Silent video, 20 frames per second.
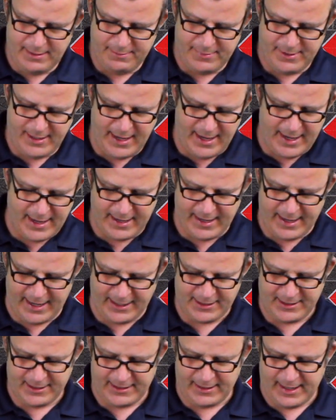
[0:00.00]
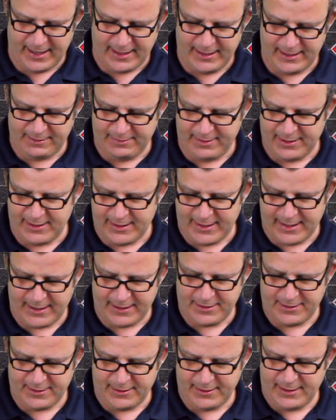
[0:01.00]
but yeah, and actually, I think we could
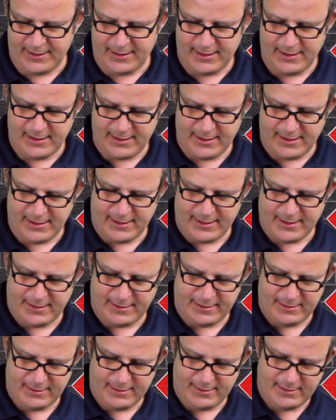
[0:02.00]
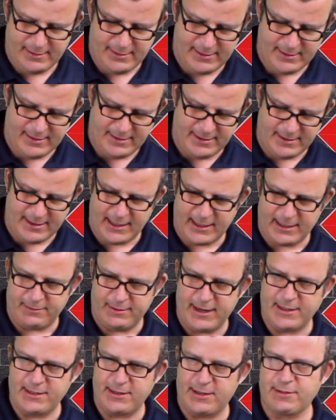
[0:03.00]
actually uh, take a
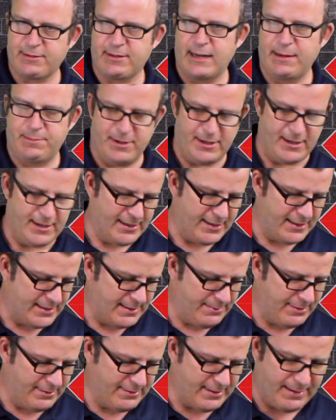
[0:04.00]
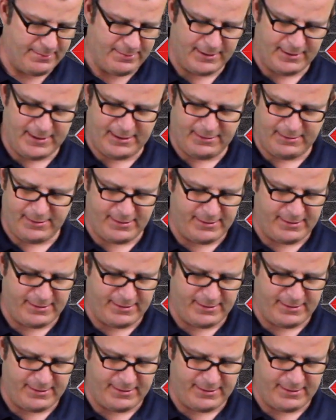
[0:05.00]
razor scraper to this. Let me grab one here real